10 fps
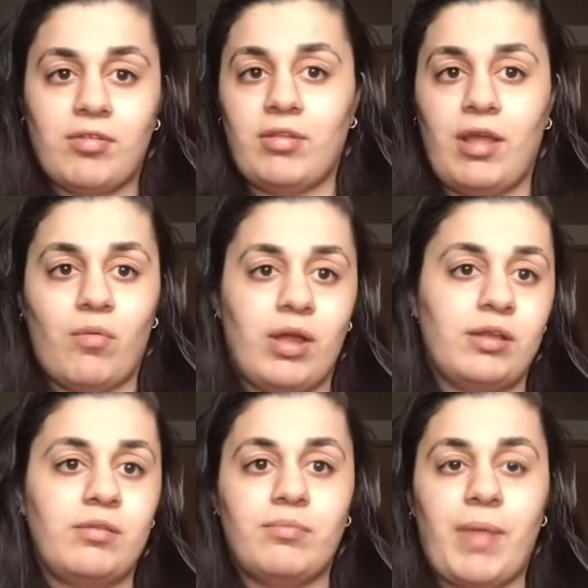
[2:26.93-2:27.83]
and they
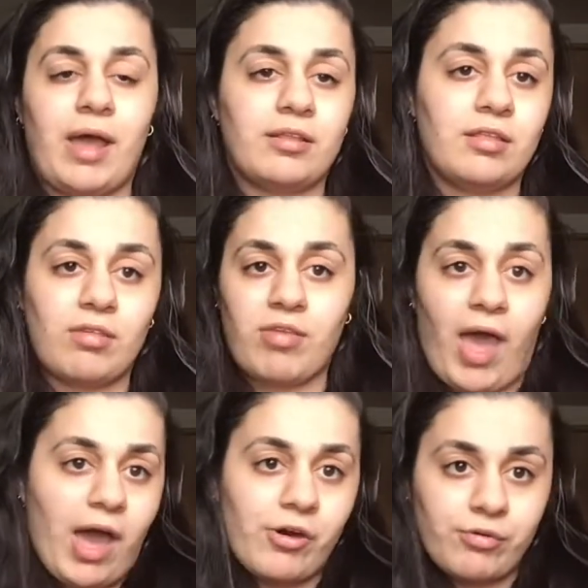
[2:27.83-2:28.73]
went back to this
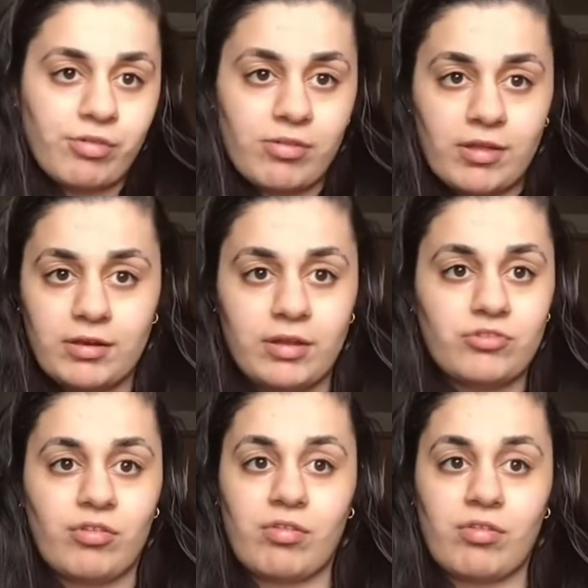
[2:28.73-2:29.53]
house, and they